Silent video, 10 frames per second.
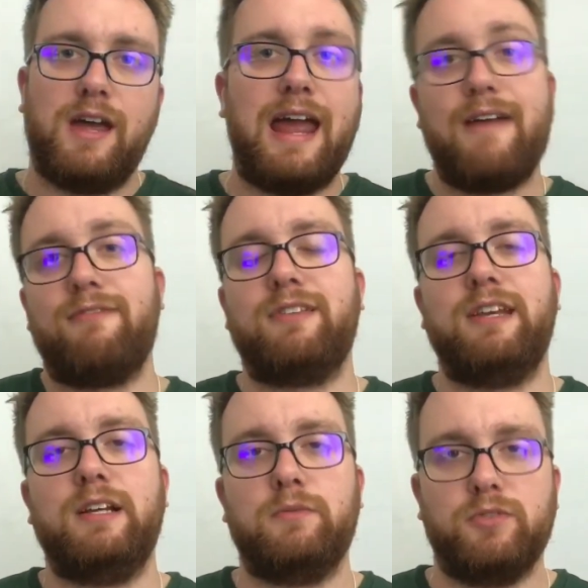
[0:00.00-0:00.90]

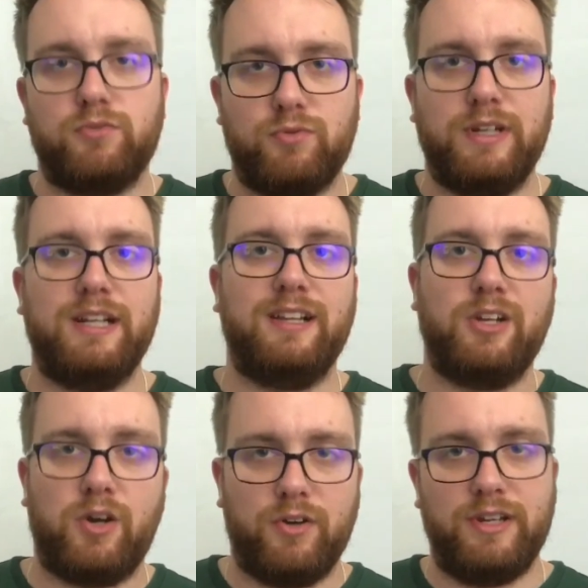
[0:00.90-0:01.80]
everything was real
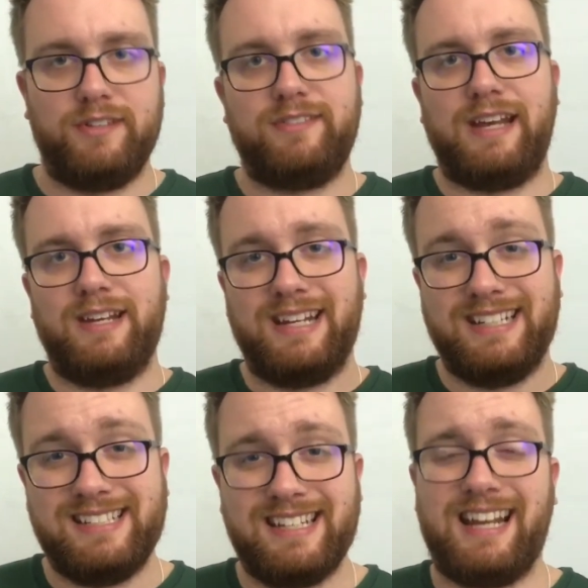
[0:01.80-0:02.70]
and honest and
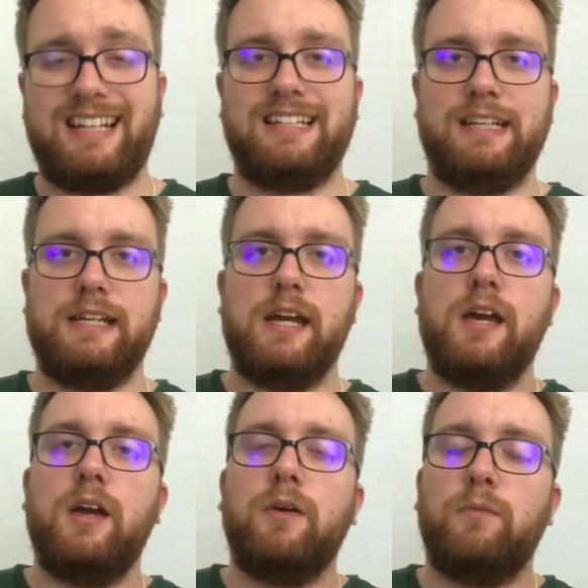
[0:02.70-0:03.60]
exactly
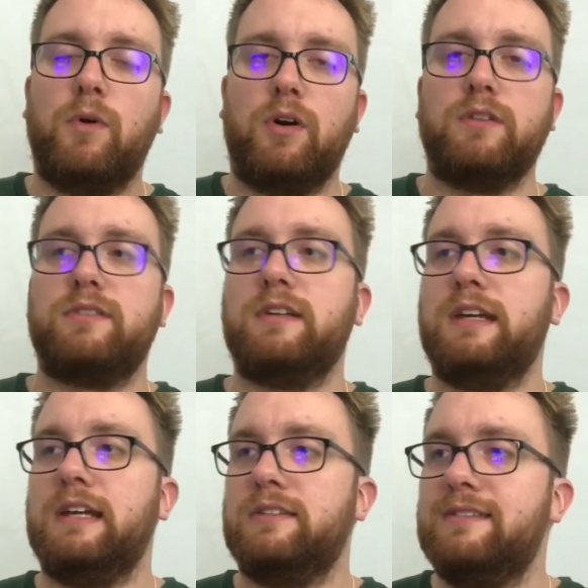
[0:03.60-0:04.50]
what
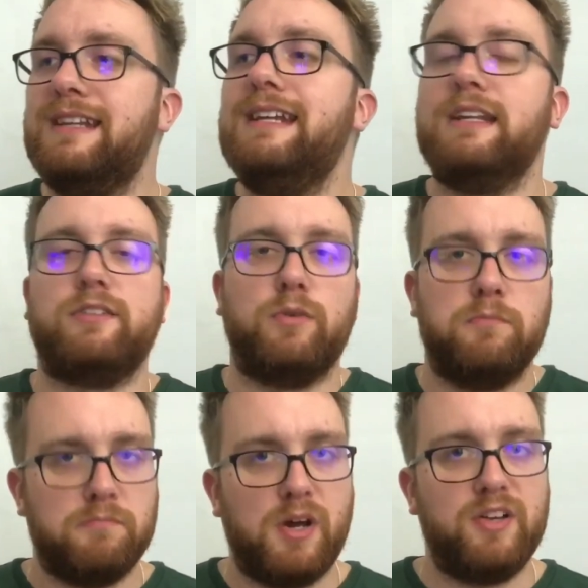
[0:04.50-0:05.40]
is needed to
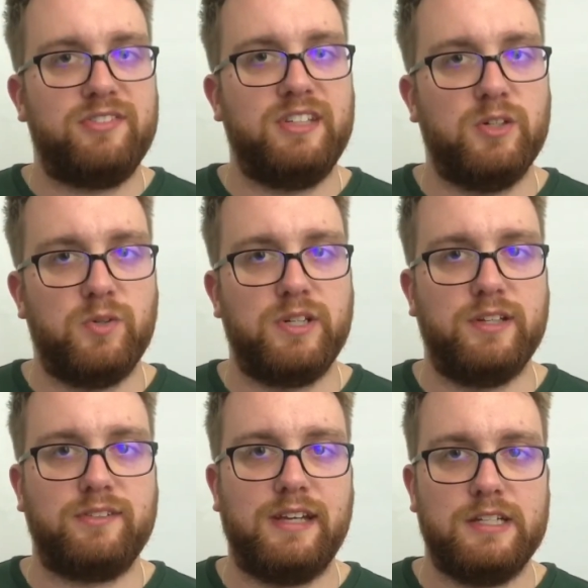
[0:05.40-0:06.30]
immerse the
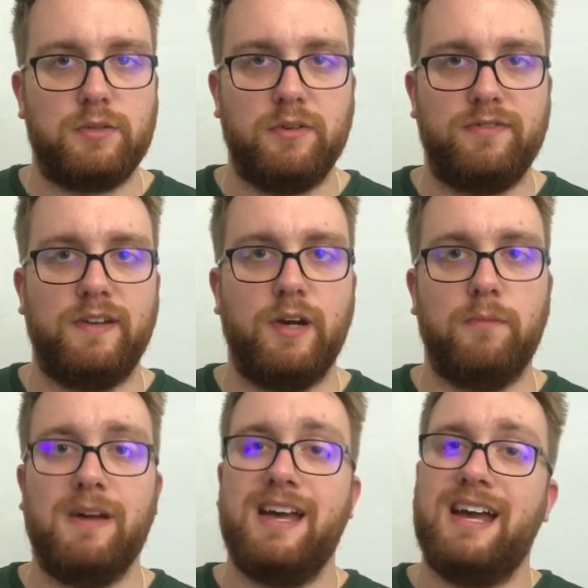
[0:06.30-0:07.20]
audience into a
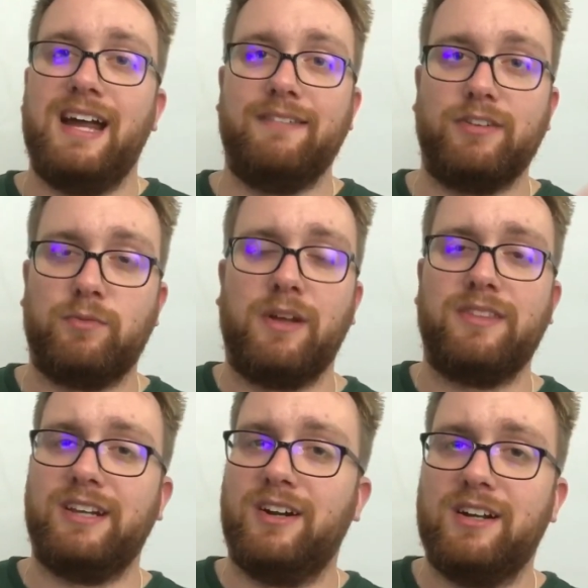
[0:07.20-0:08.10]
film. And if there's one
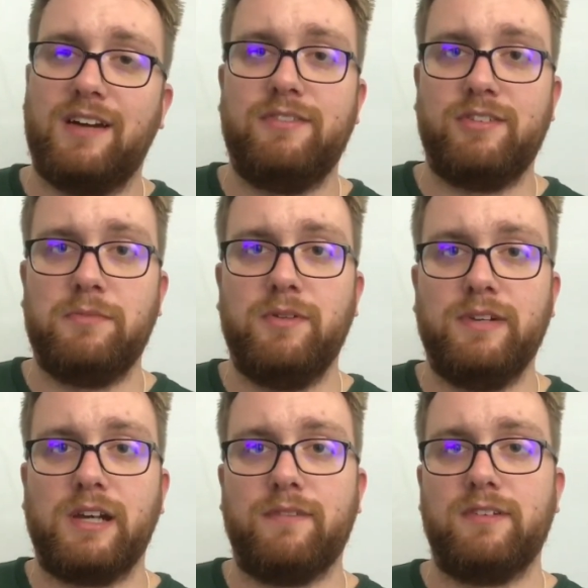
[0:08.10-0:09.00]
thing I love as a
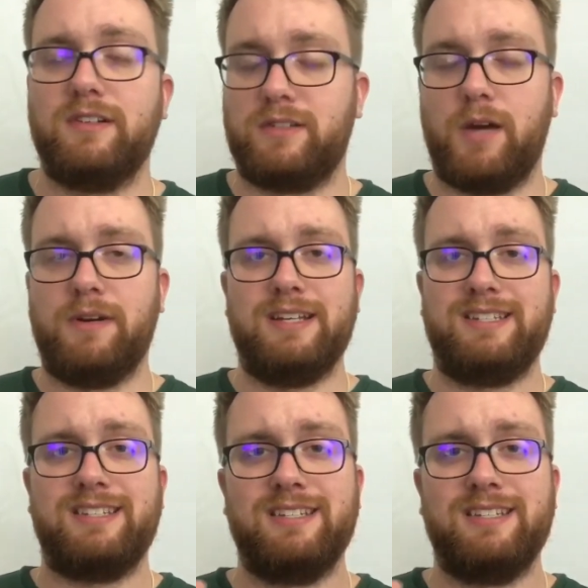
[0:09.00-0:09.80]
moviegoer is